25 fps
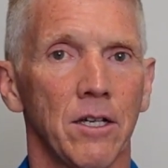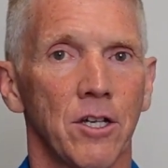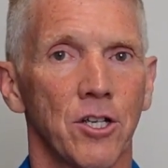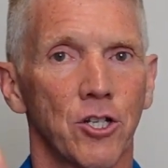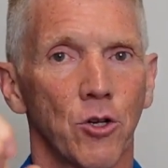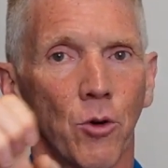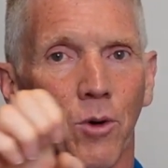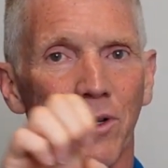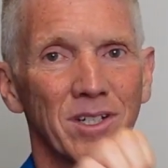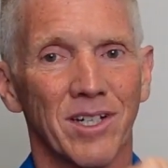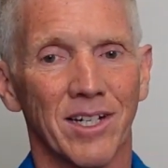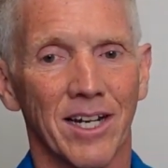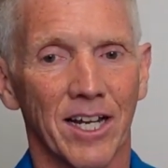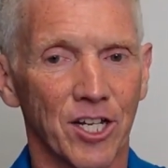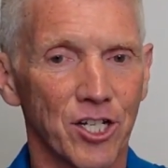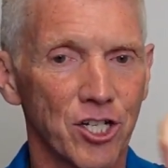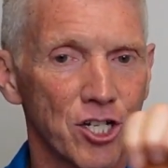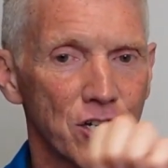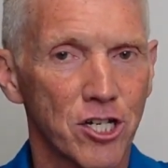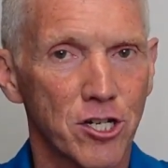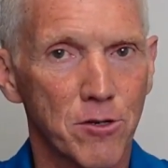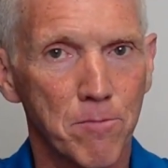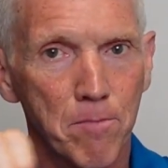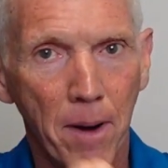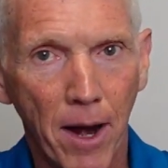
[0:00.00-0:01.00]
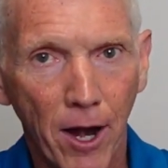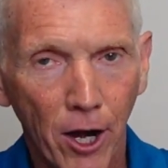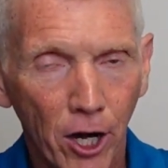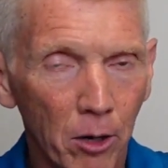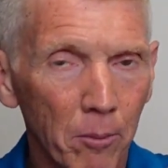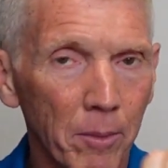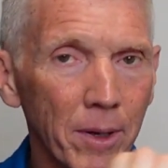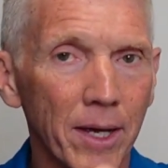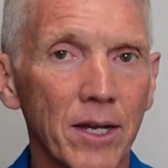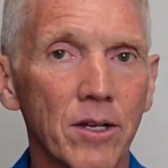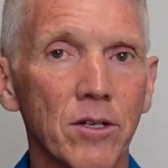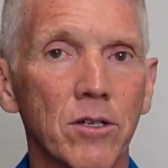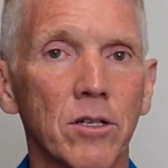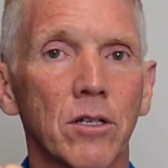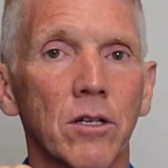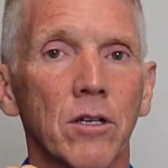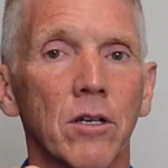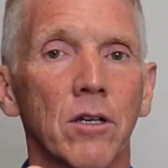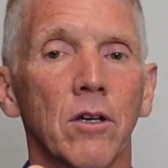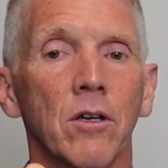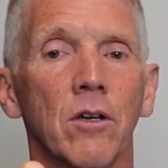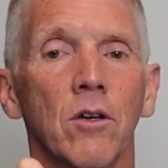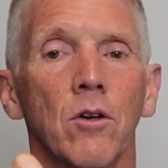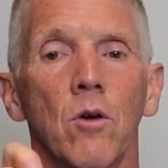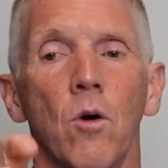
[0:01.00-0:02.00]
So it's an experiment
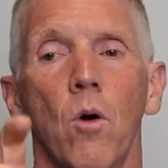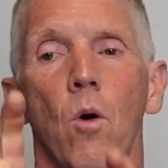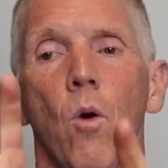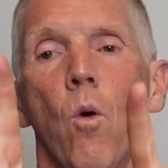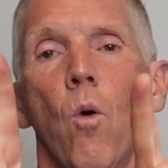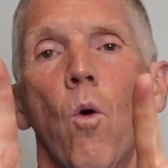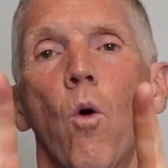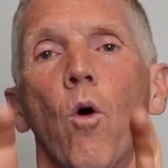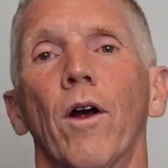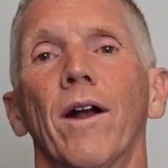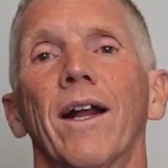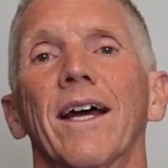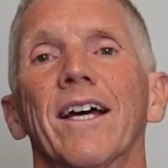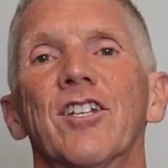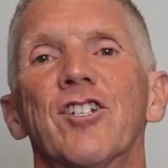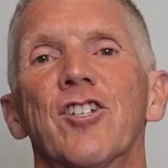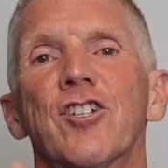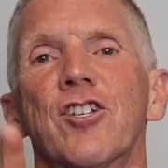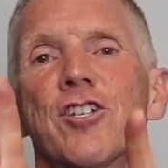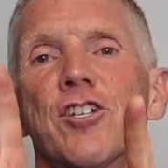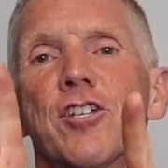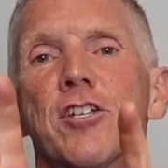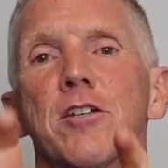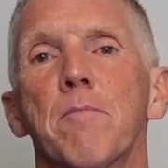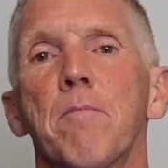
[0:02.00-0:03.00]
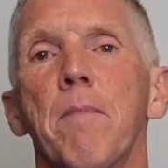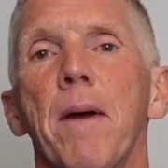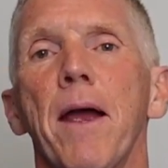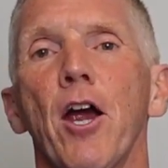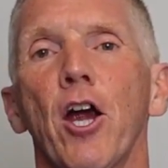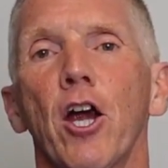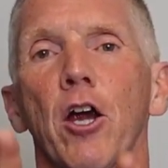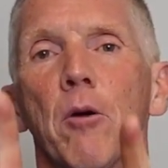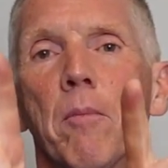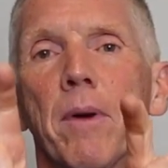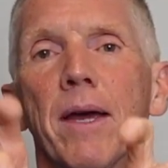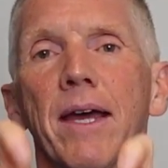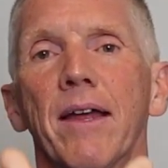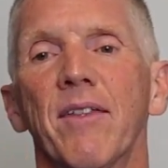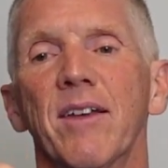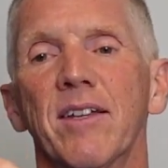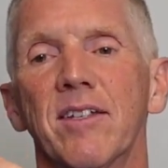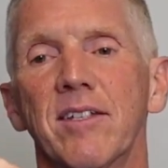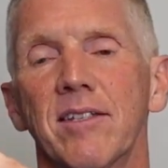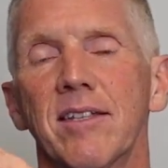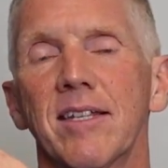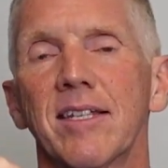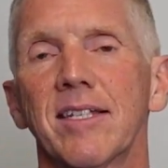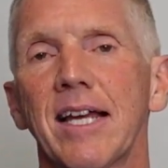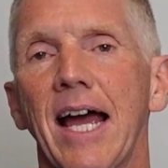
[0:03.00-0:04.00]
or an experiment. This
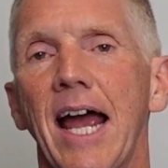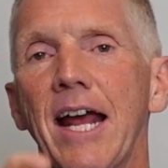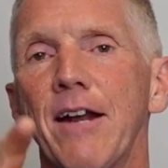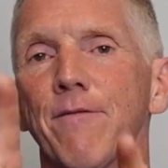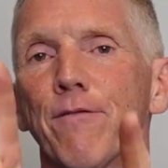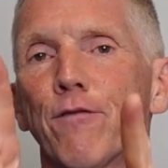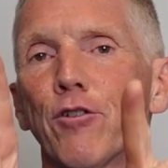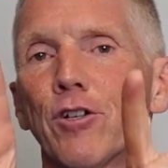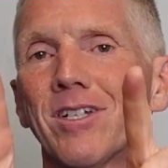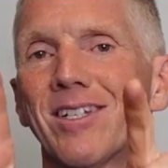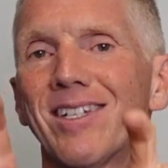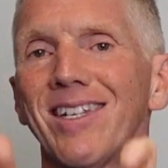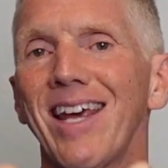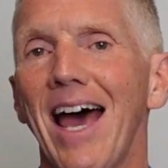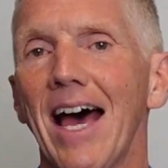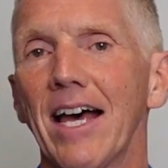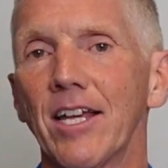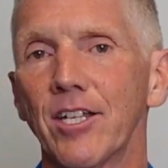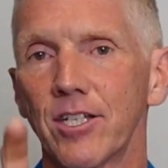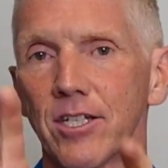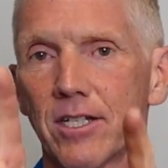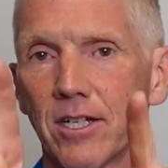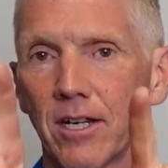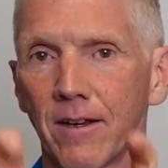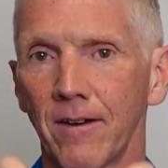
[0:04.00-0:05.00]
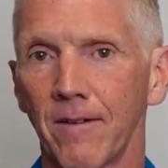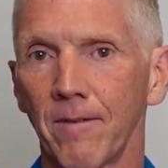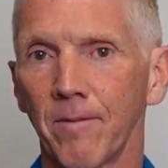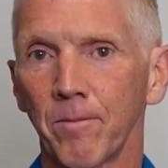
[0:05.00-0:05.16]
is the sign for test,